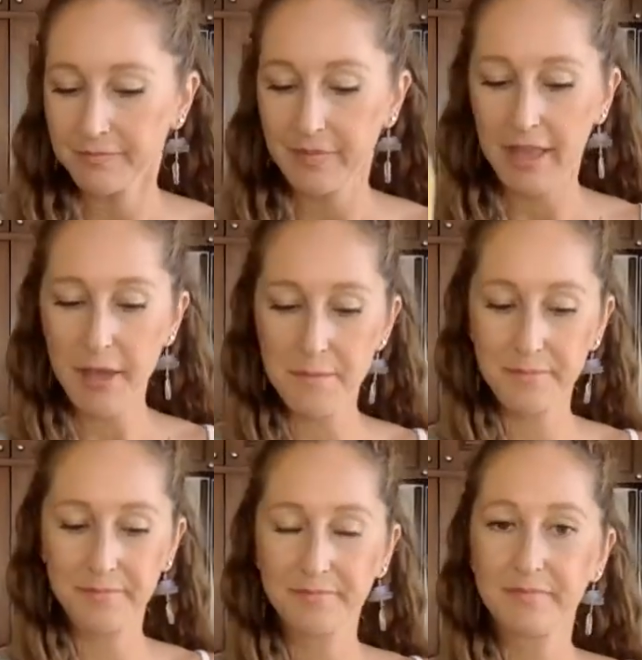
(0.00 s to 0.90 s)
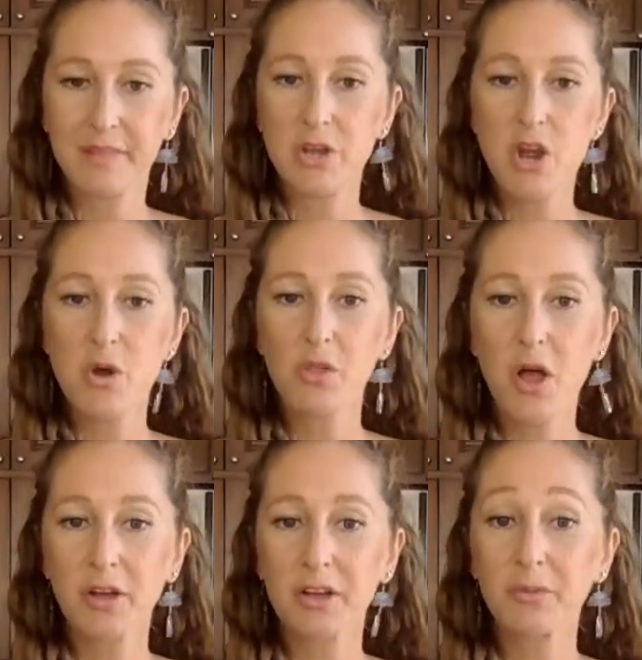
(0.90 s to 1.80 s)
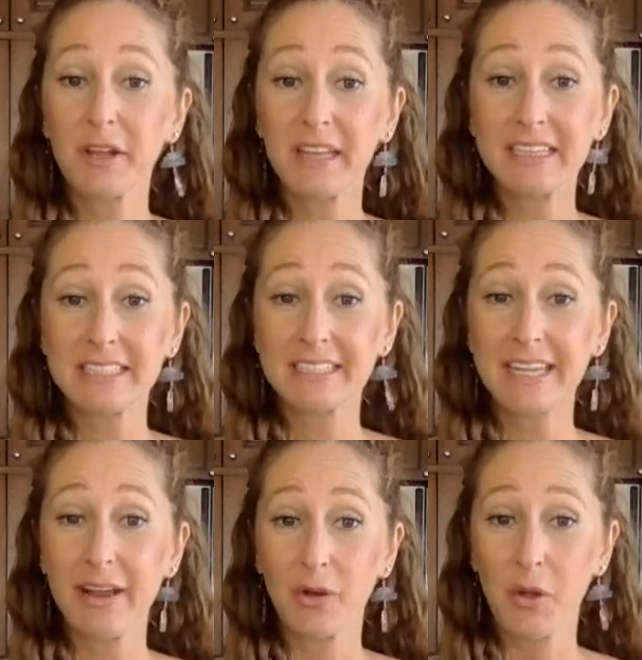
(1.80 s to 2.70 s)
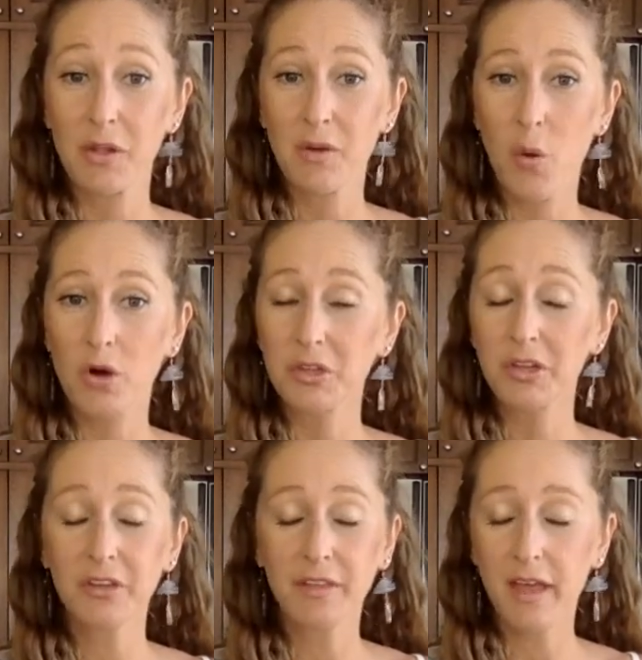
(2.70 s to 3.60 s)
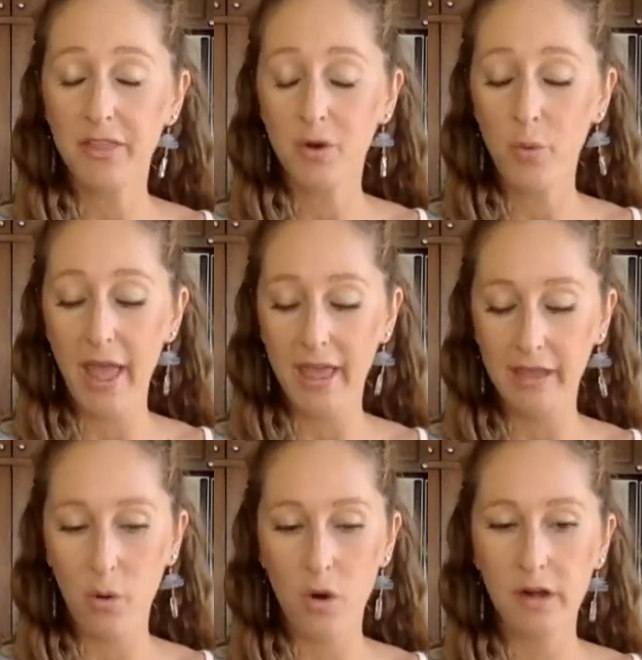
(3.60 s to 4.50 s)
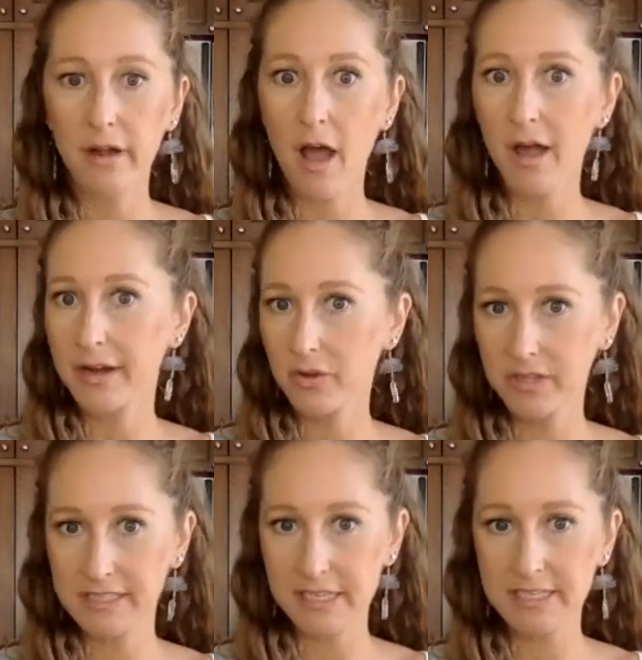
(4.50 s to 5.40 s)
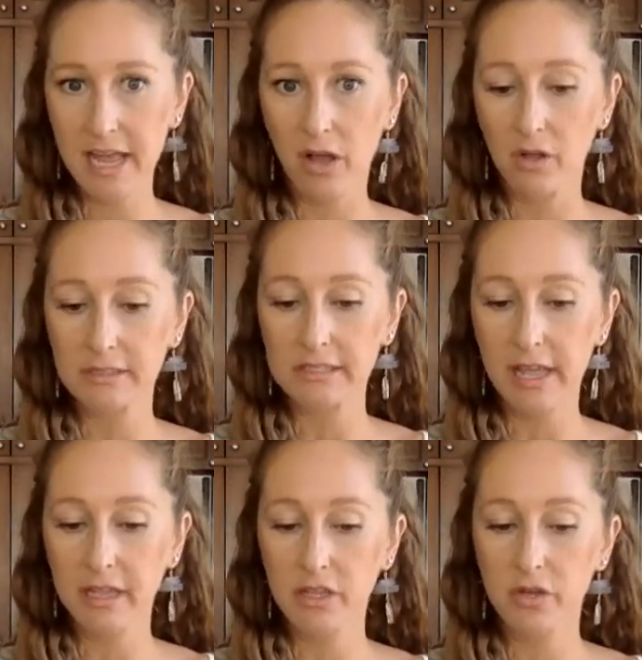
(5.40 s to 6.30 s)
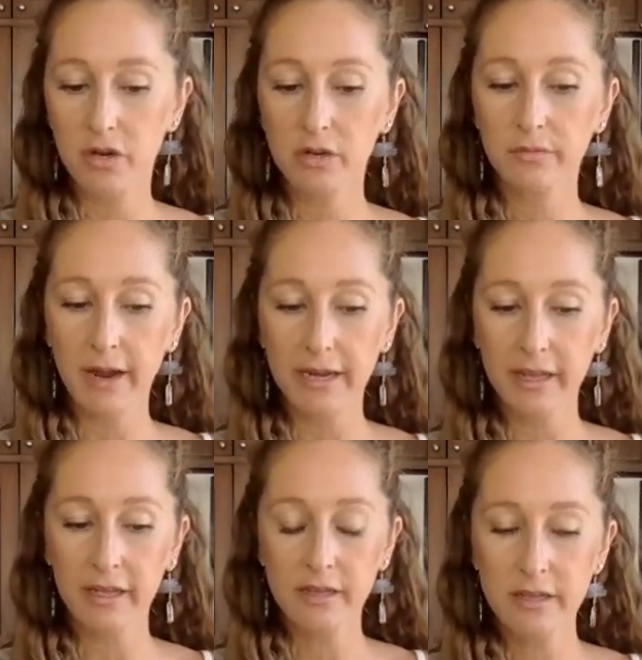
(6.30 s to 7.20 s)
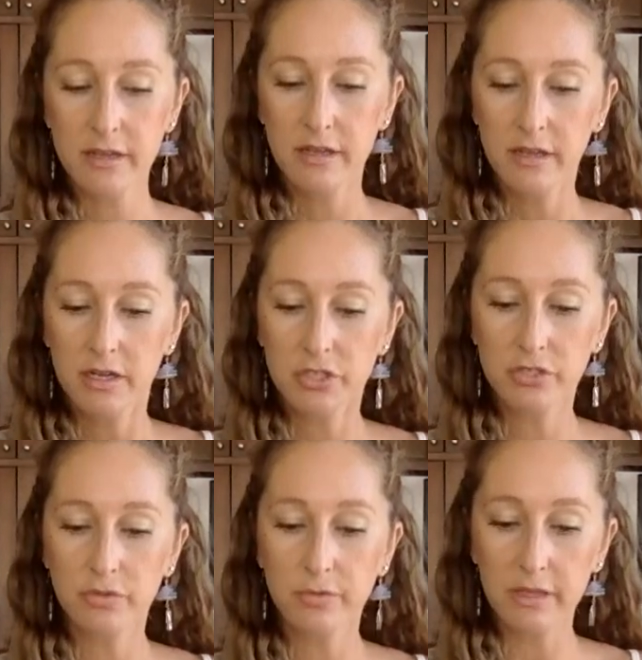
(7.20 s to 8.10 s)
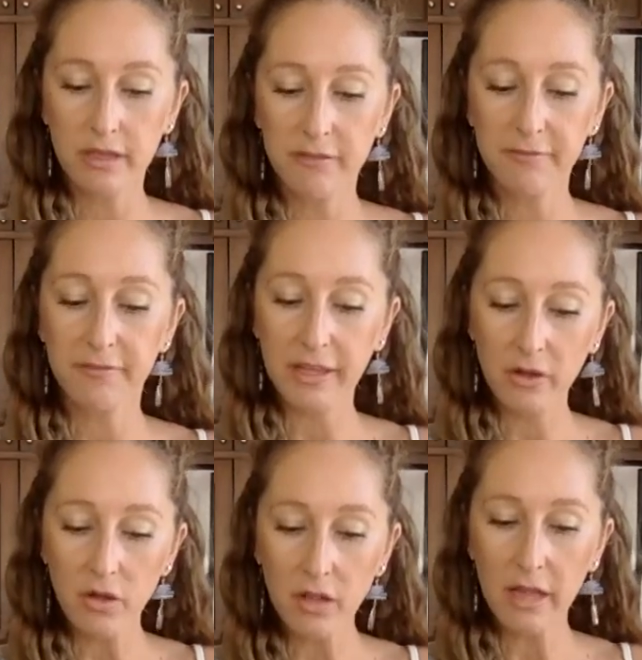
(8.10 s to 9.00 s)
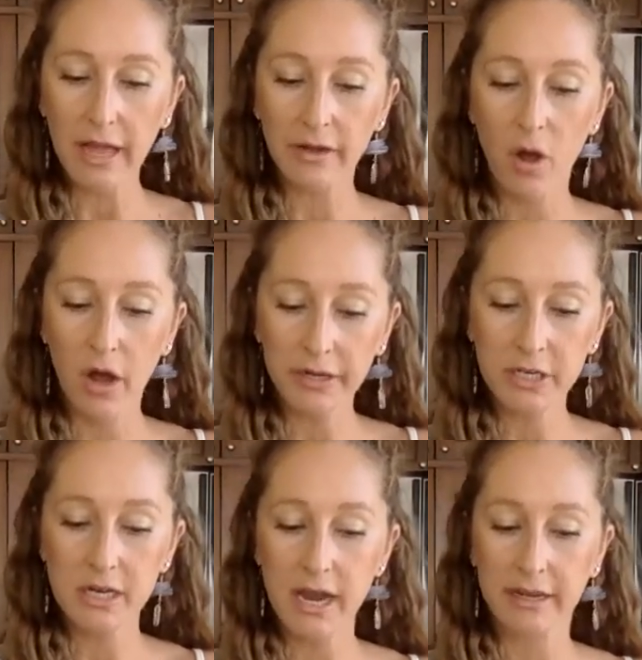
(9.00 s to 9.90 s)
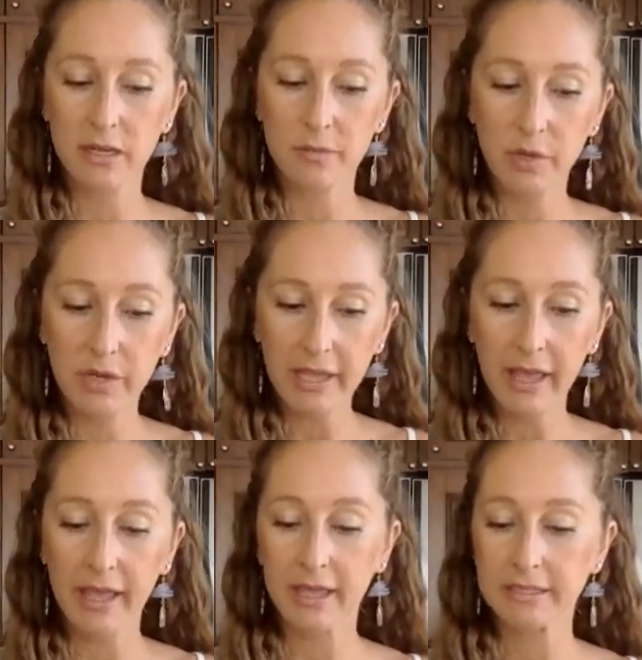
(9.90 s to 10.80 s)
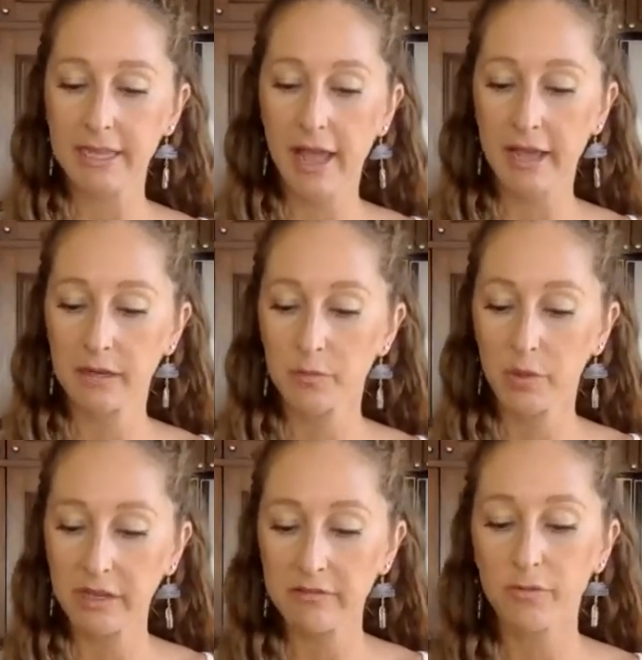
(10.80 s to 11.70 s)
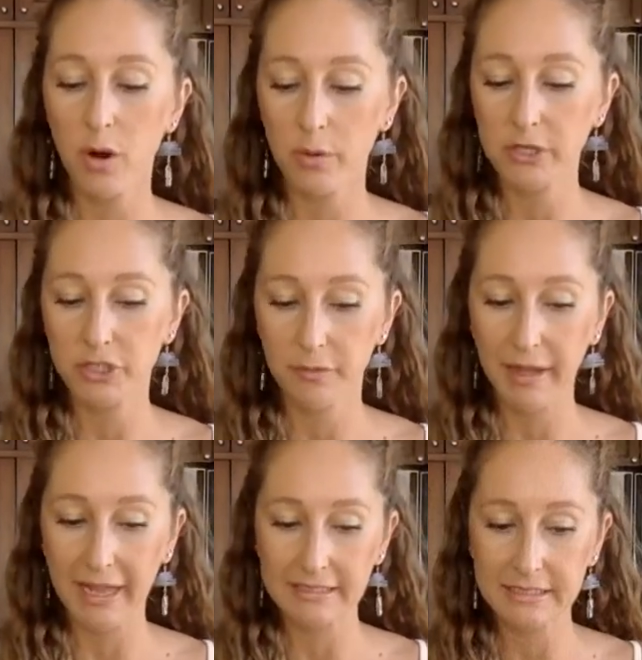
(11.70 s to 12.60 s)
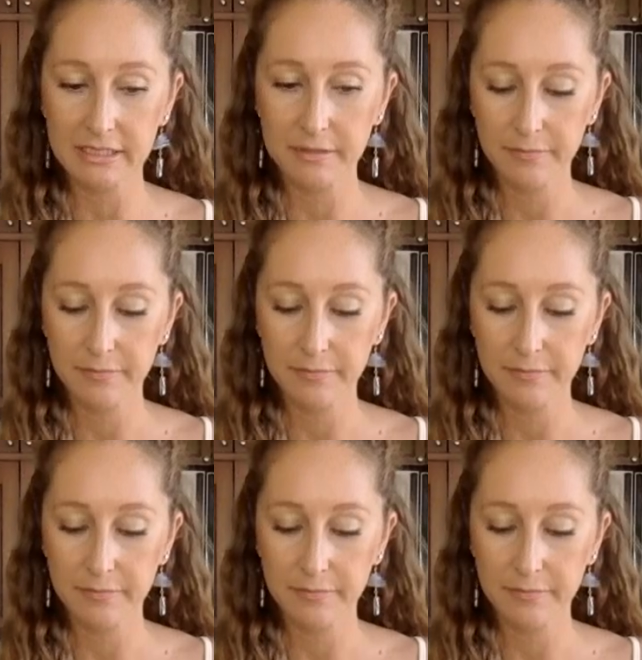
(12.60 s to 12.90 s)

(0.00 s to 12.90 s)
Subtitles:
Yep, no longer willing to settle or look the other way or not know the details. Like you're ready to really feel and honor and communicate and bring forward your best.